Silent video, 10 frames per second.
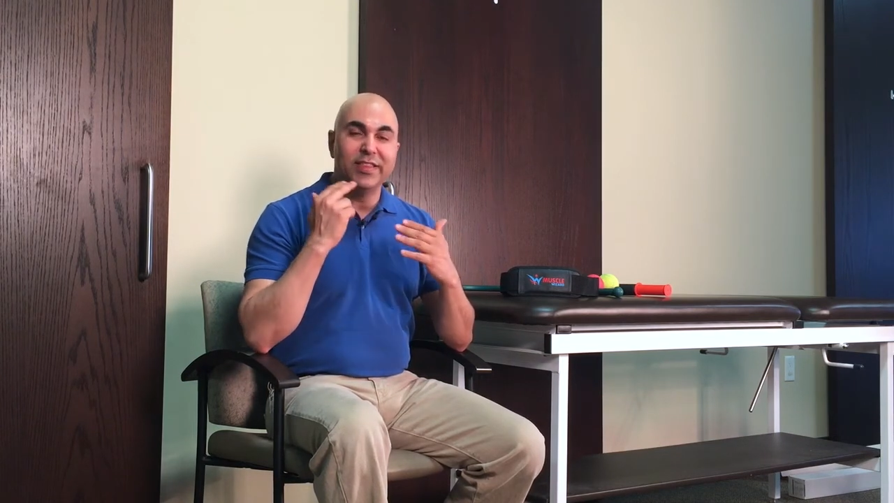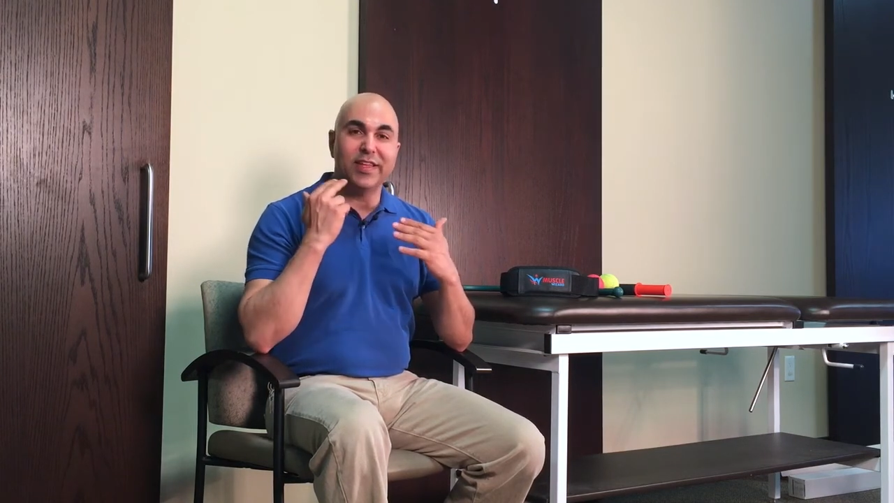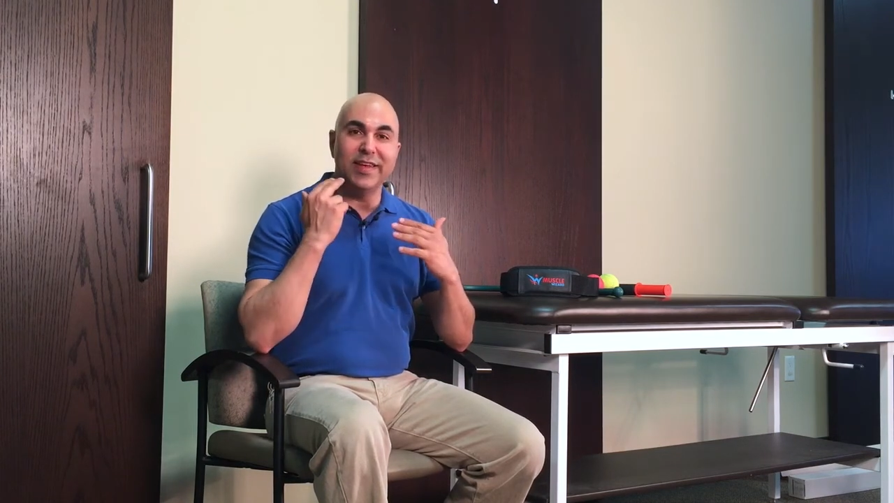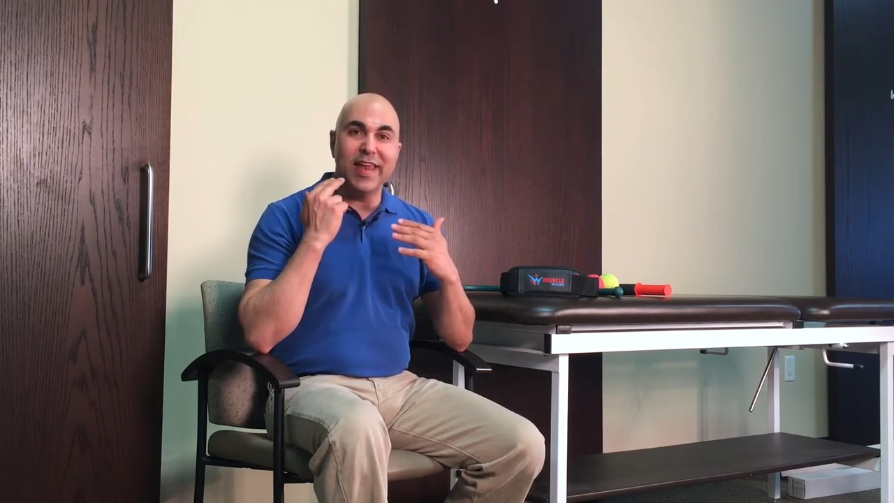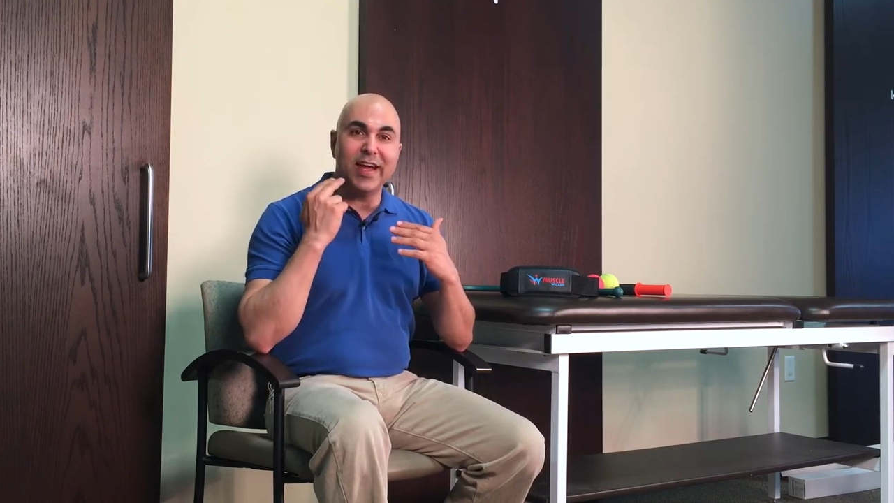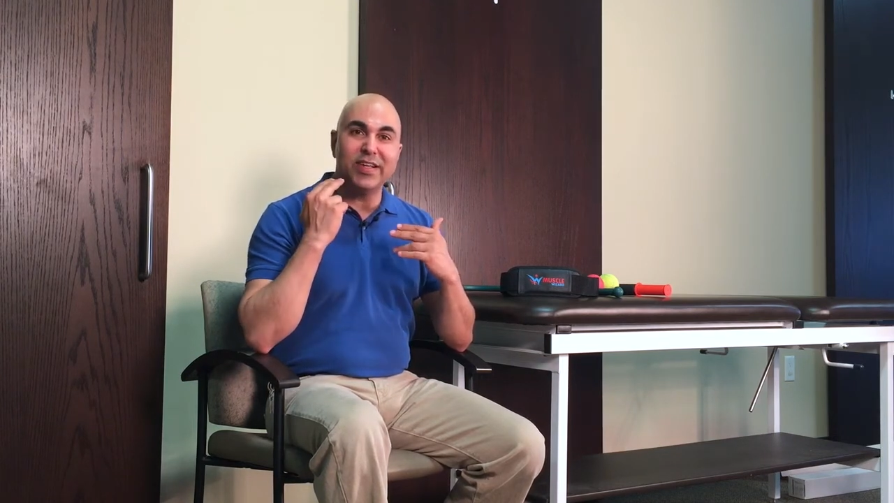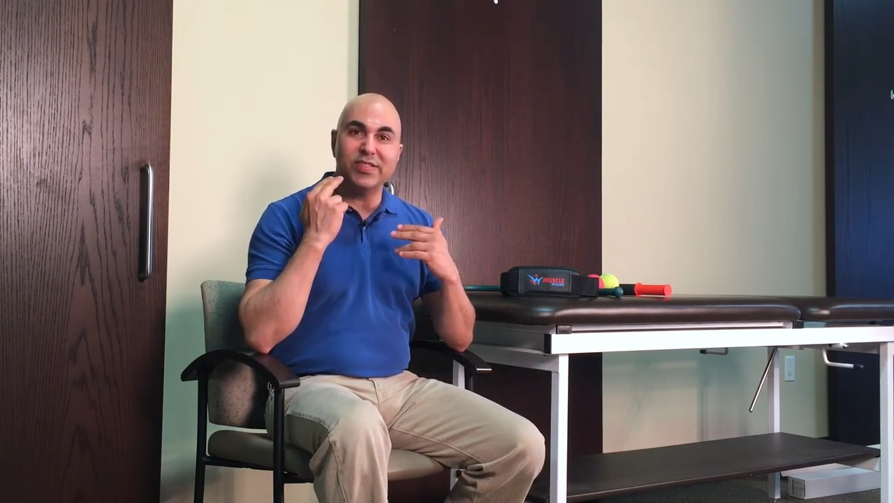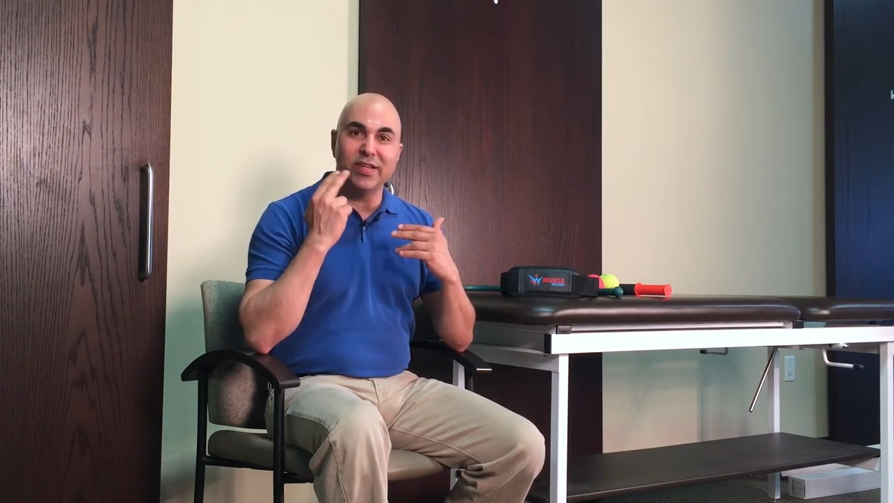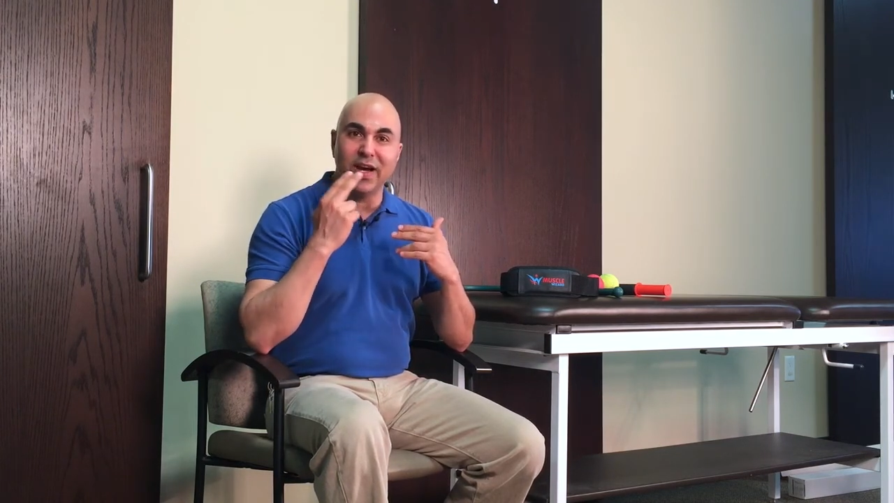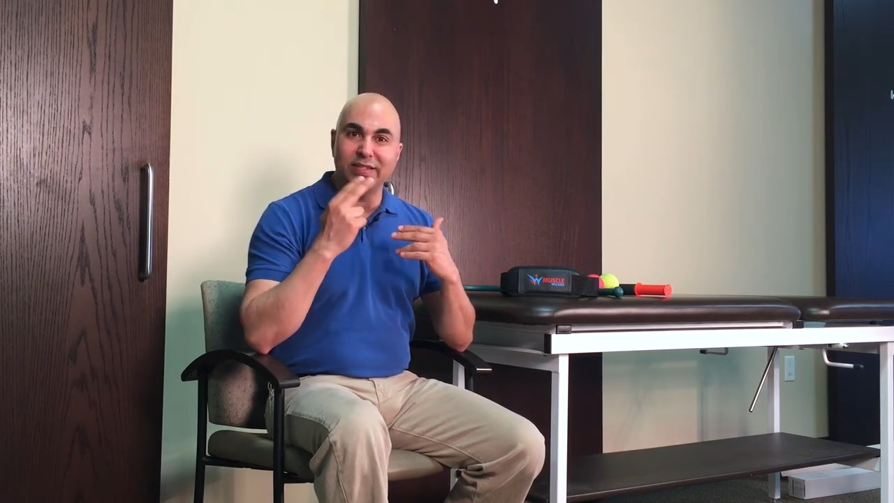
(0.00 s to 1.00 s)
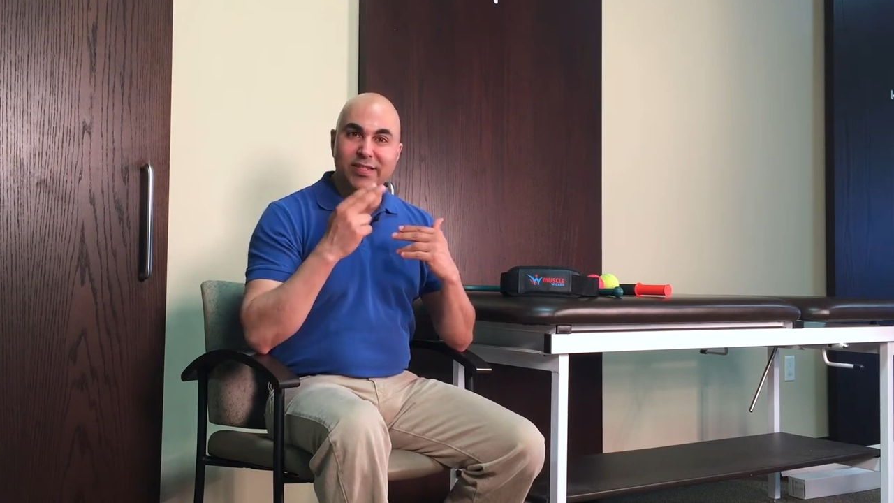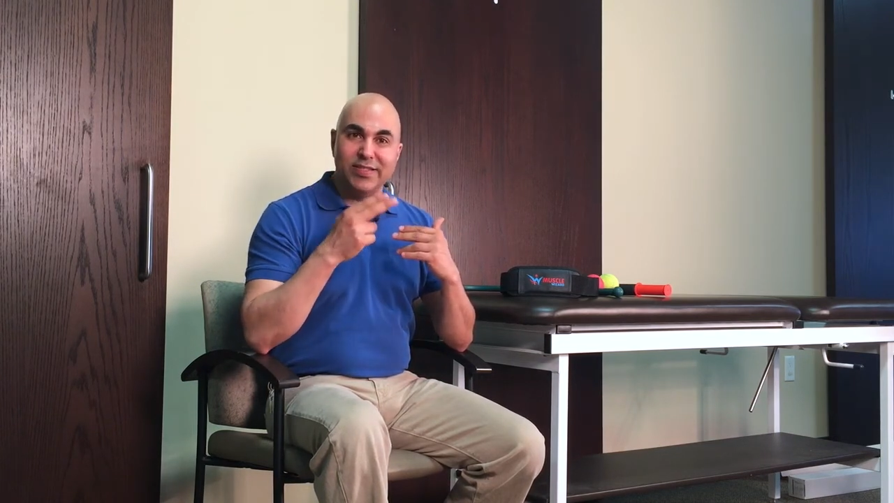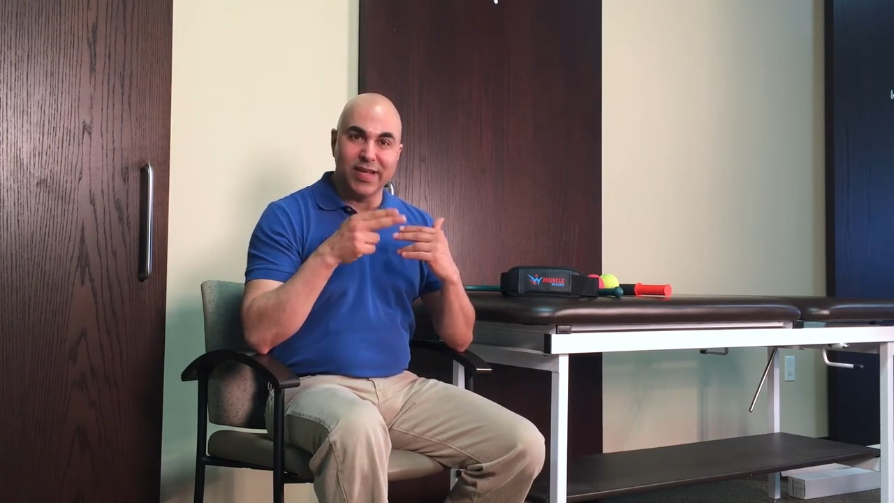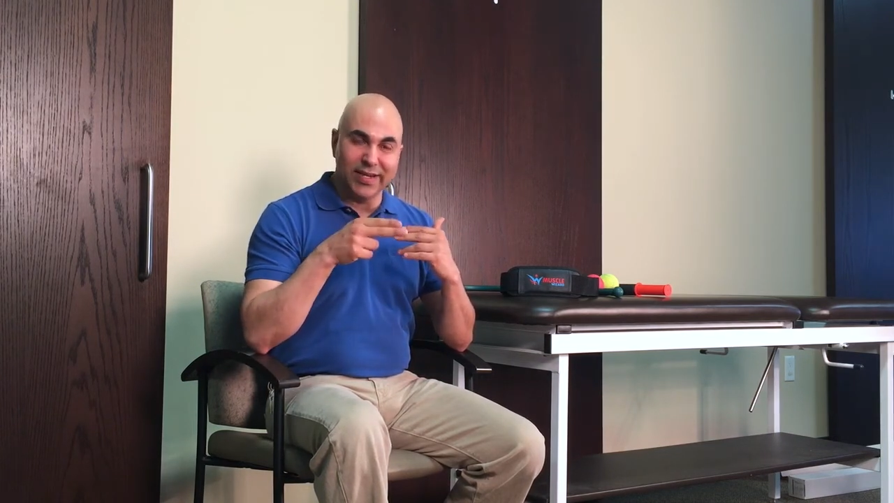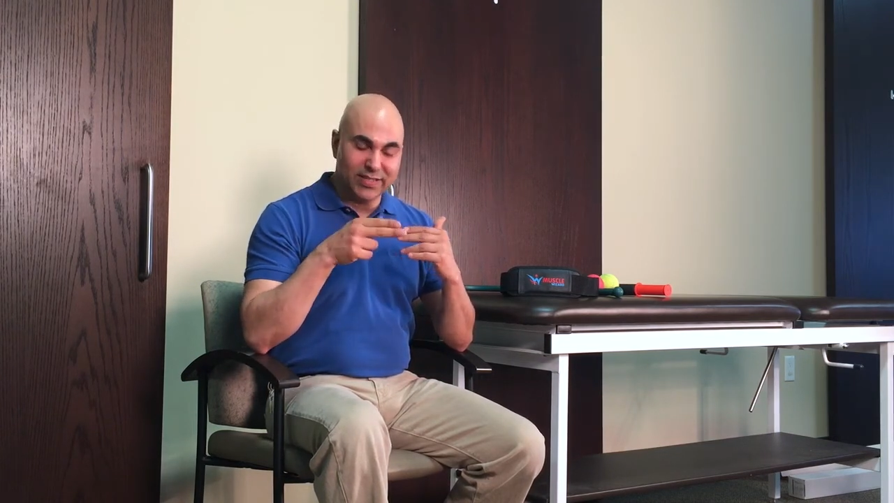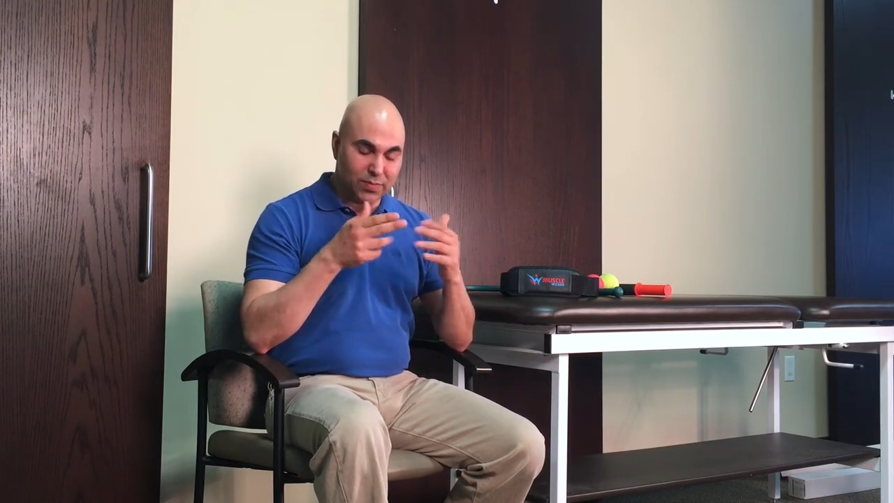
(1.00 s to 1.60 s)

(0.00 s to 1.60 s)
The neck is not designed